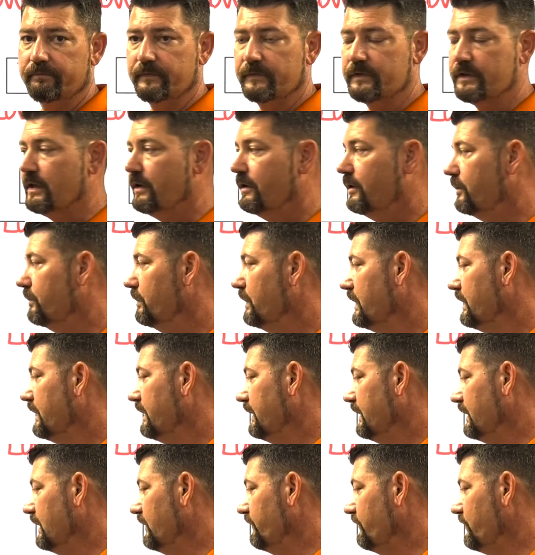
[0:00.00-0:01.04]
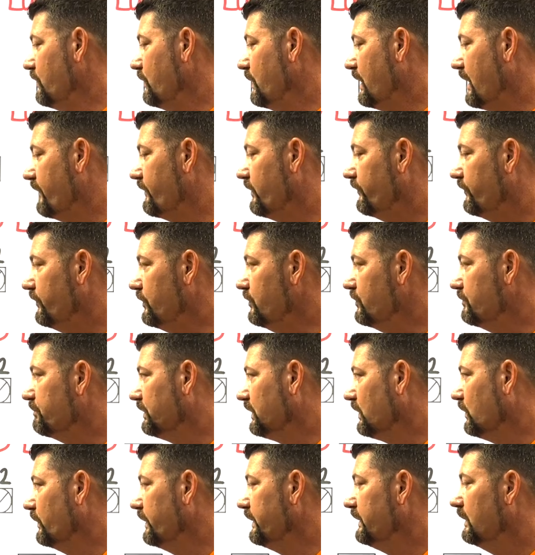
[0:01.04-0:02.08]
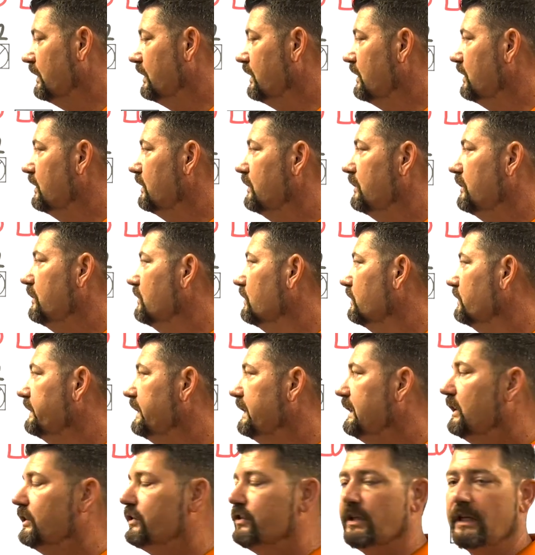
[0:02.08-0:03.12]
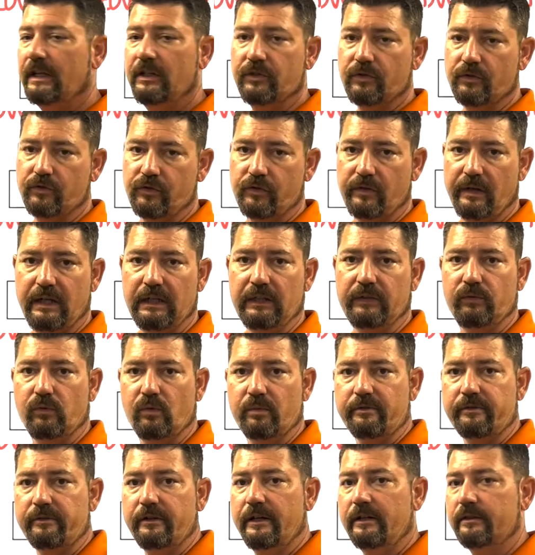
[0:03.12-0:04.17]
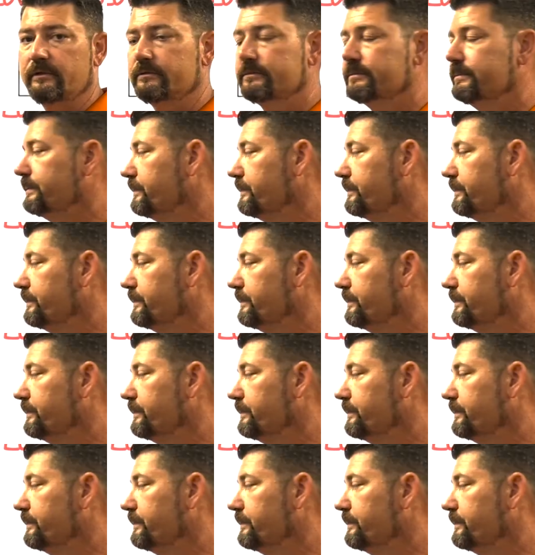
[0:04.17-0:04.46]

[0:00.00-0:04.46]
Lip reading: So if you have a fuse blowing, you don't need to change your transformer out